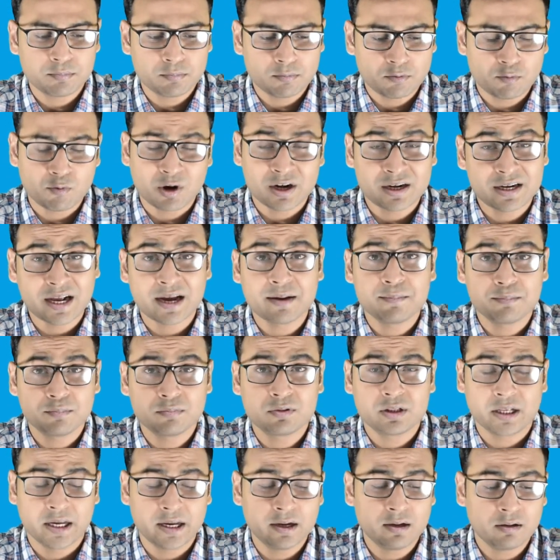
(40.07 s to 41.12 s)
one-time
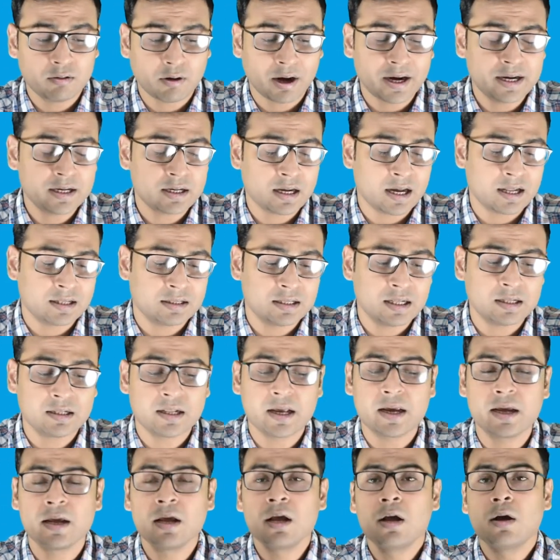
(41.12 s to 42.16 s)
thing, right? And then
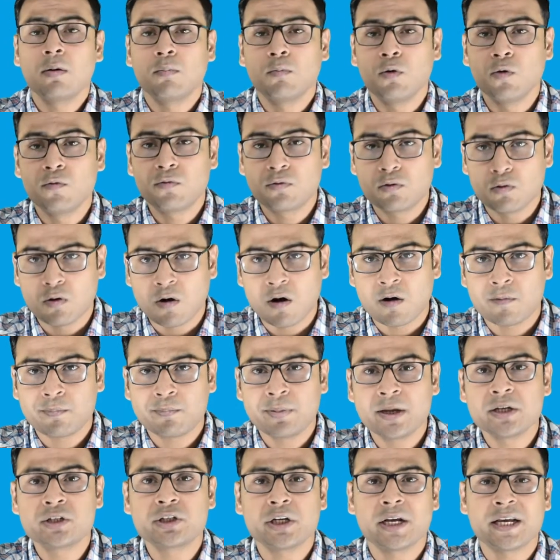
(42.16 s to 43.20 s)
they move to
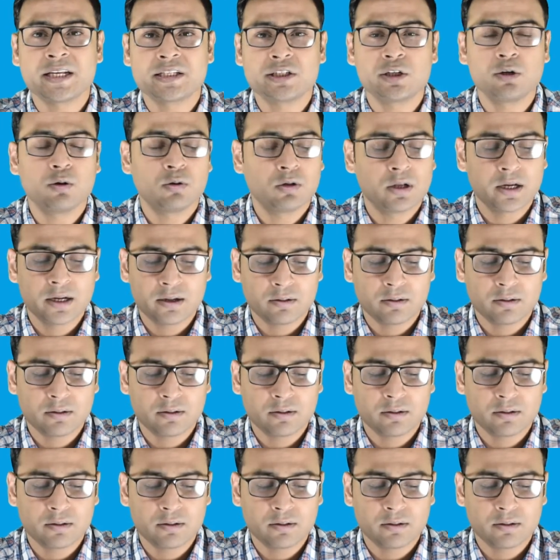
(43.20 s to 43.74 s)
off-page SEO.